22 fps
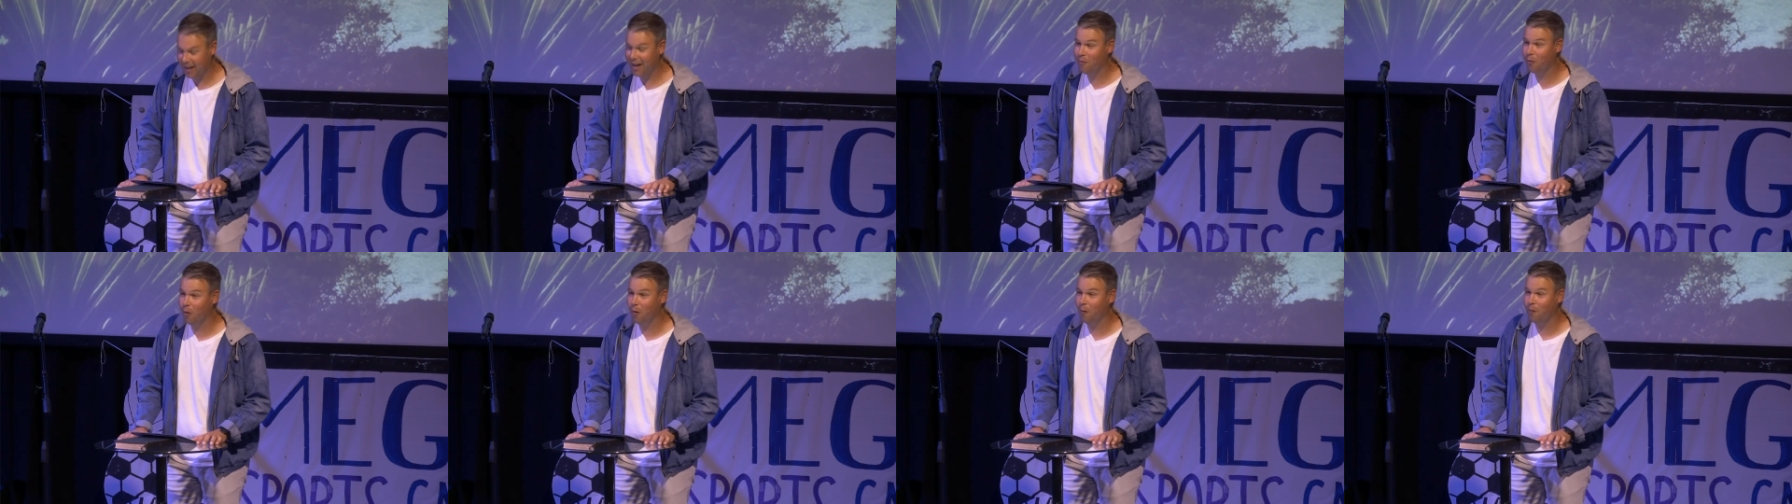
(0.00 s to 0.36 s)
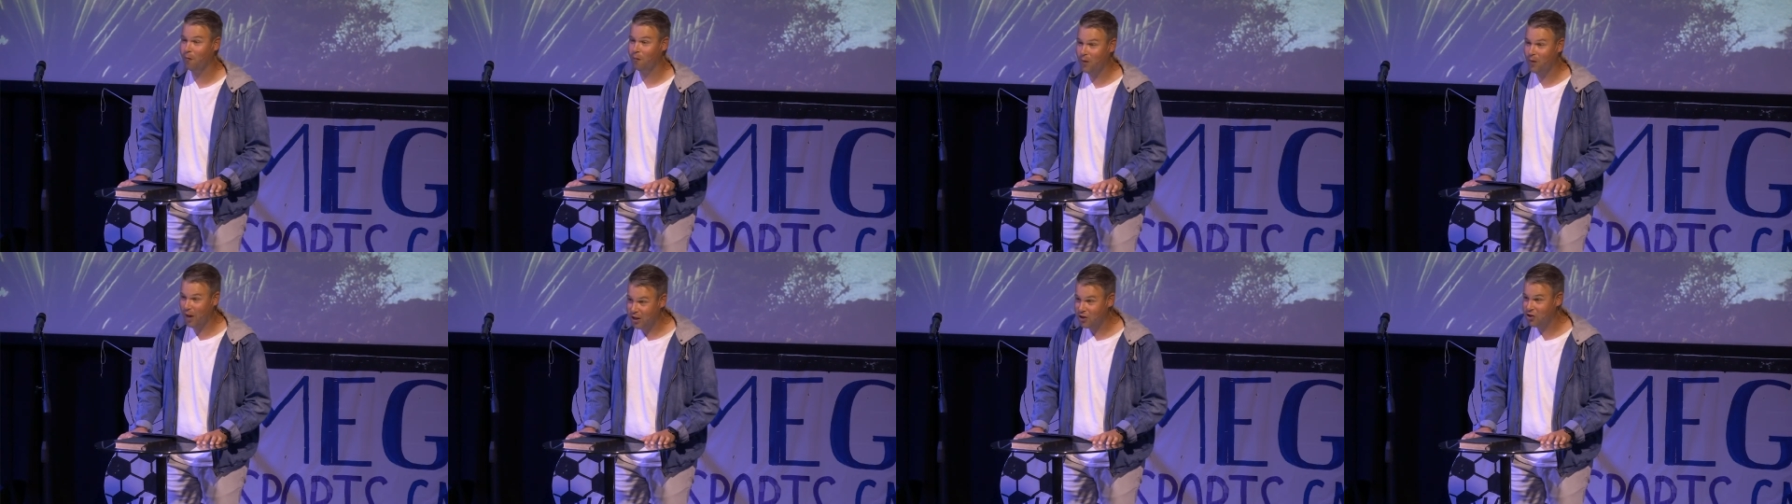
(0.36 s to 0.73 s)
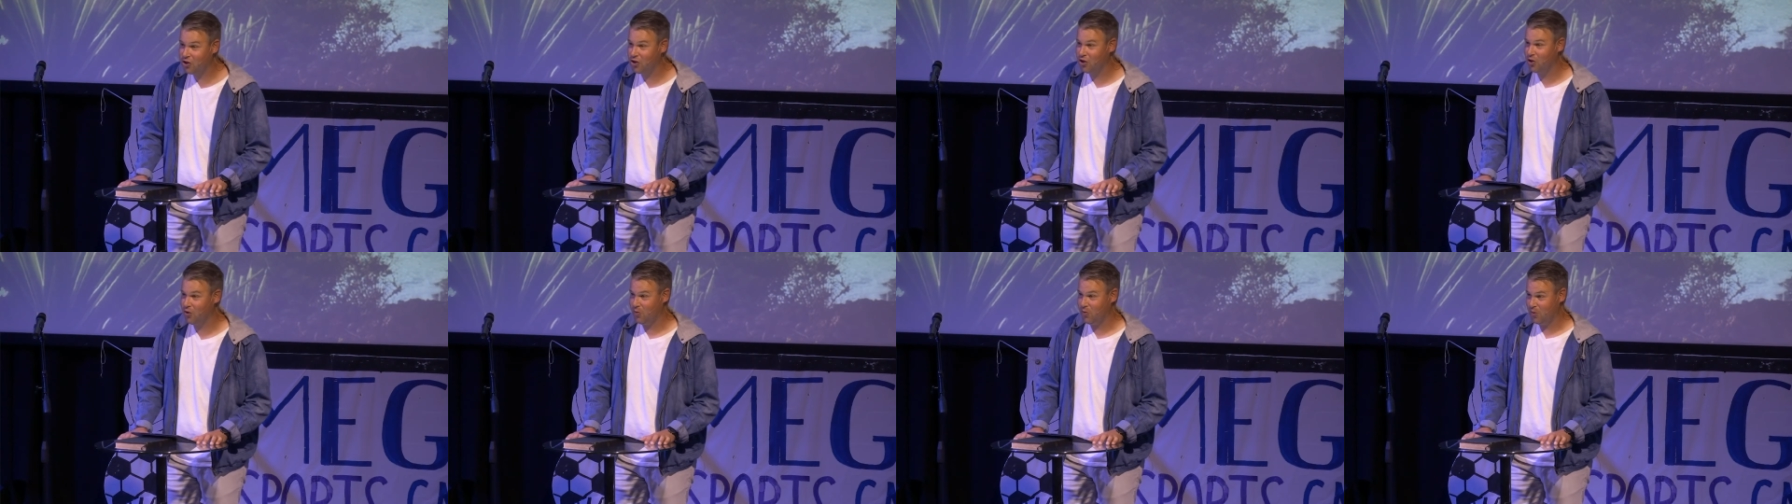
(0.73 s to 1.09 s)
will
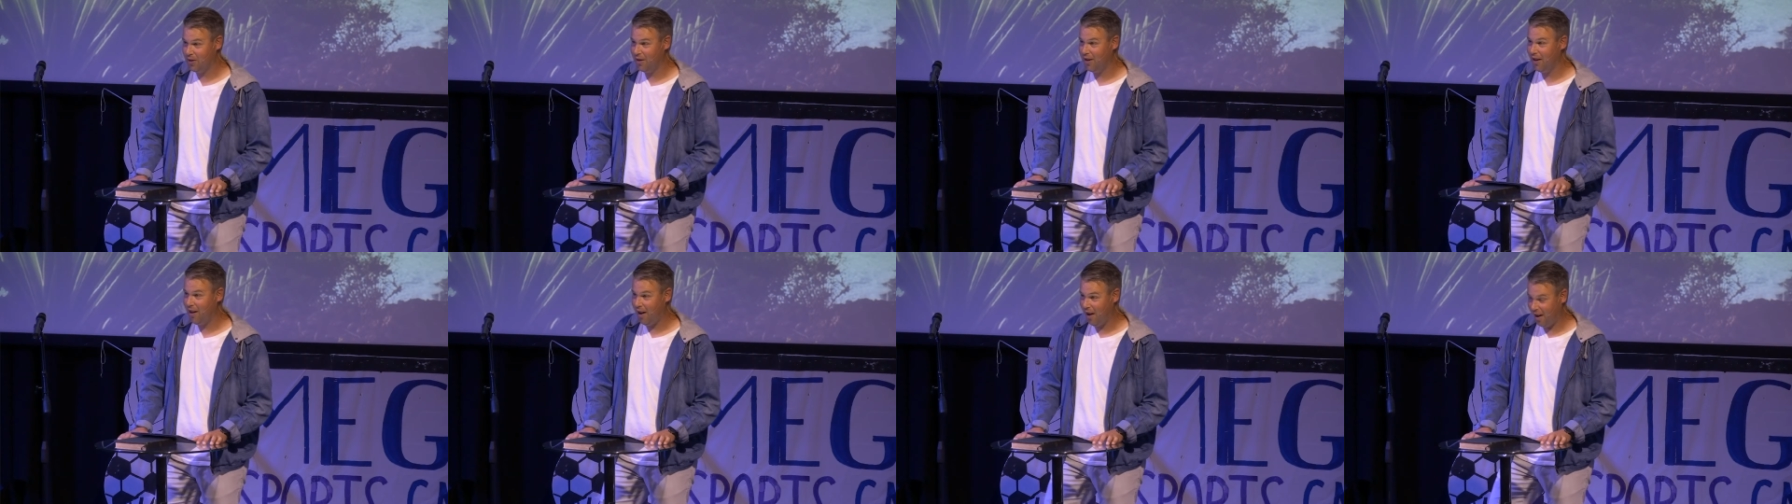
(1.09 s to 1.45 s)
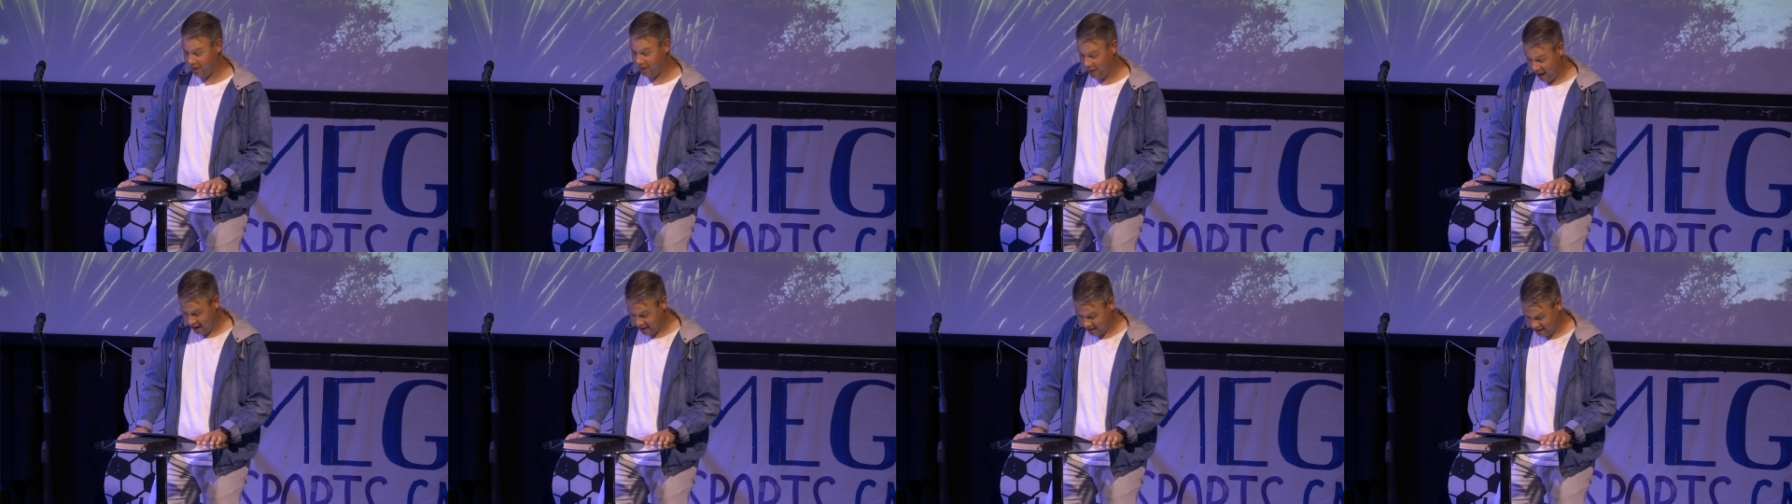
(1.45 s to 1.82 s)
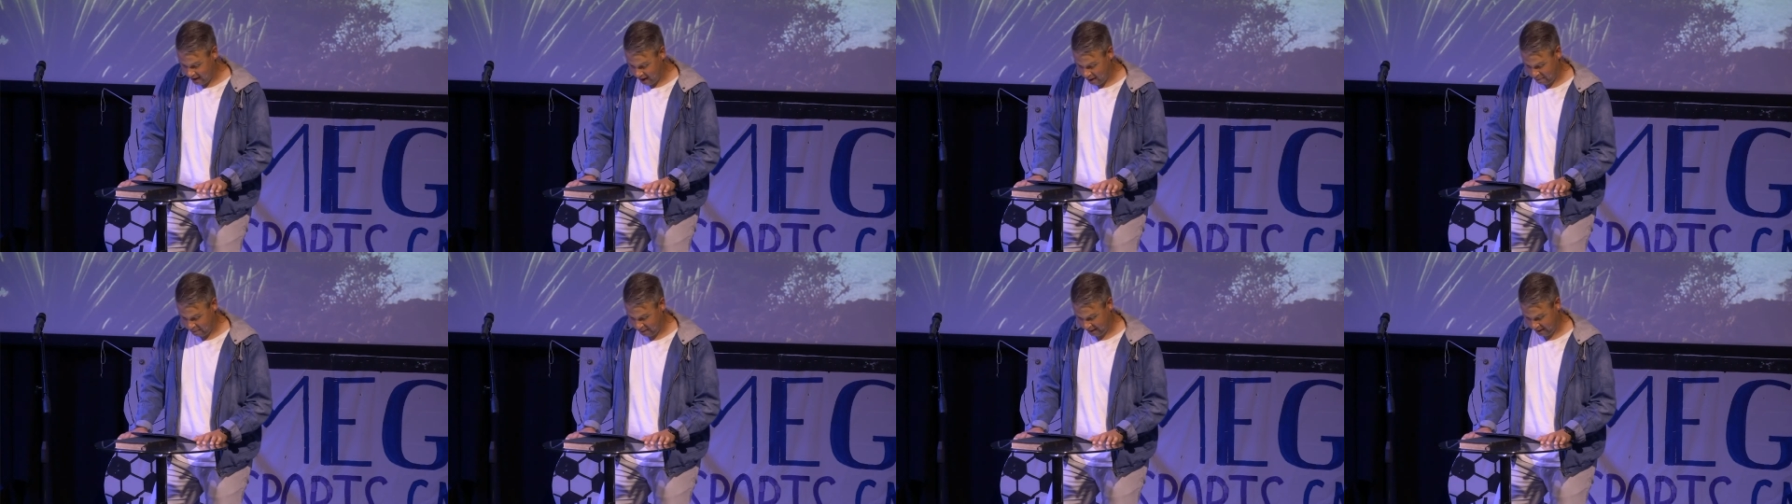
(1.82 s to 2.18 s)
fight you on that
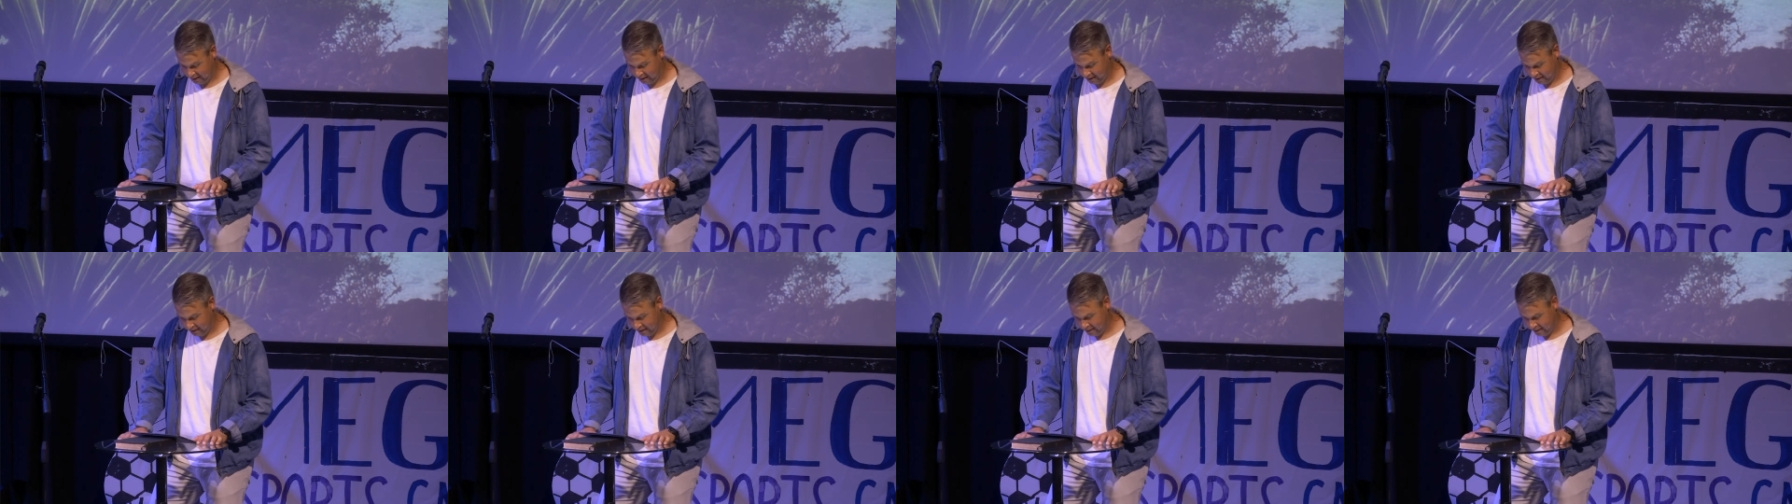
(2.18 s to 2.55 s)
topic.